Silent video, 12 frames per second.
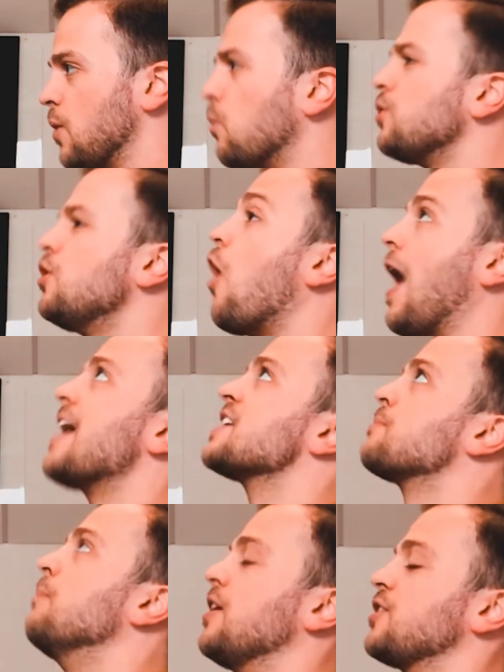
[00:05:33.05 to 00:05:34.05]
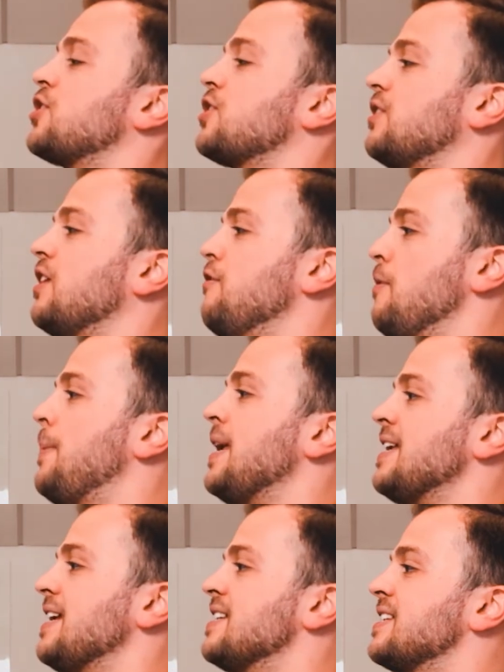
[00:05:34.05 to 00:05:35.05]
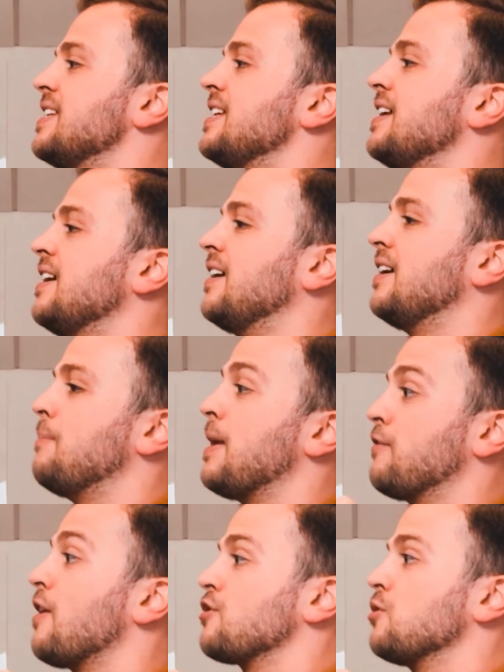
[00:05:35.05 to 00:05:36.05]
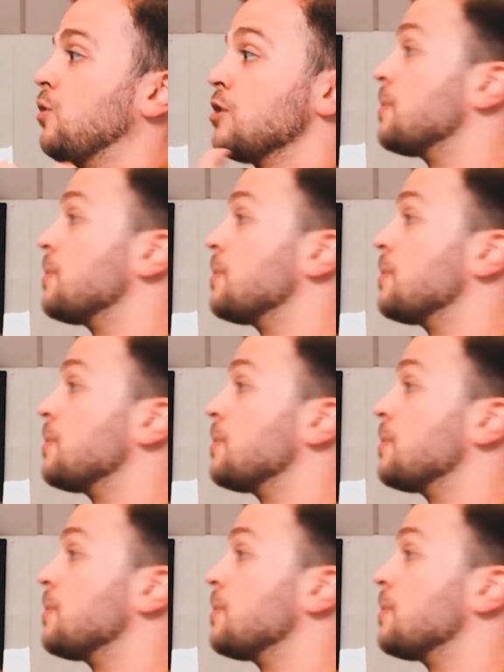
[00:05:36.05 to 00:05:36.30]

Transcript: well, not as much of a beat as the manufacturing was,